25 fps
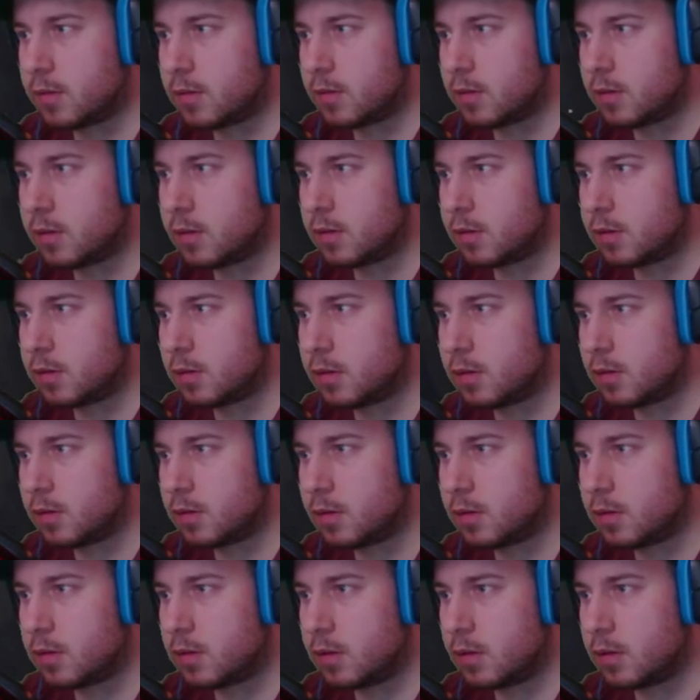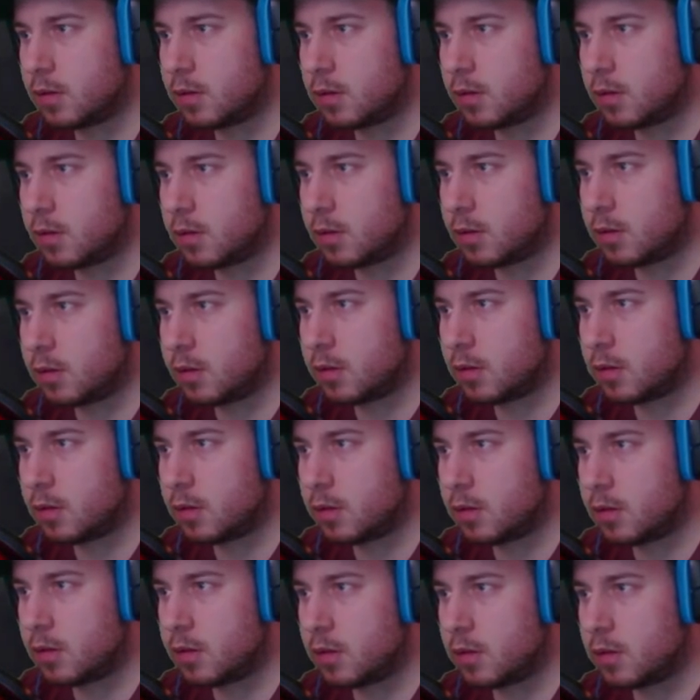
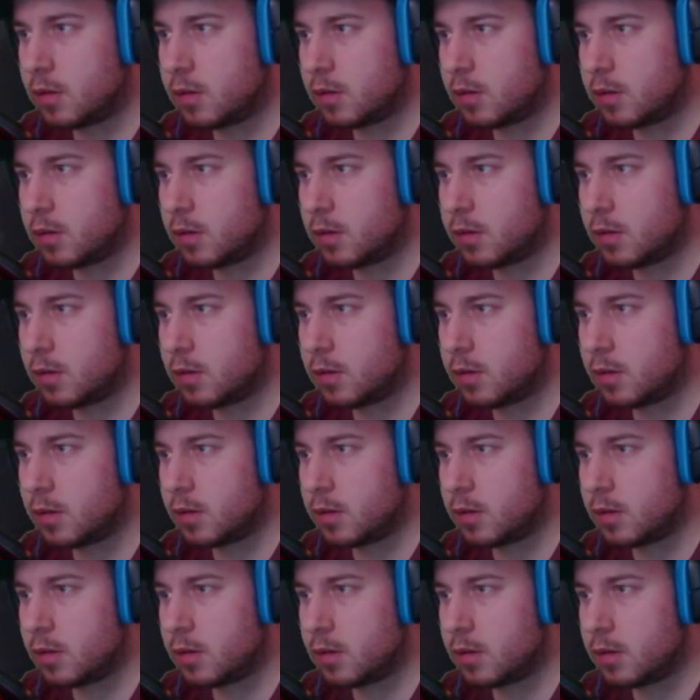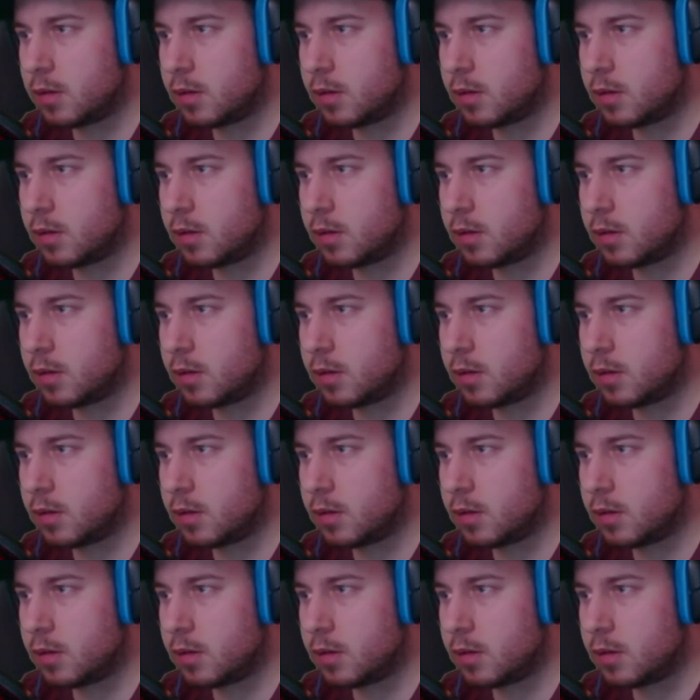Nobody speaks.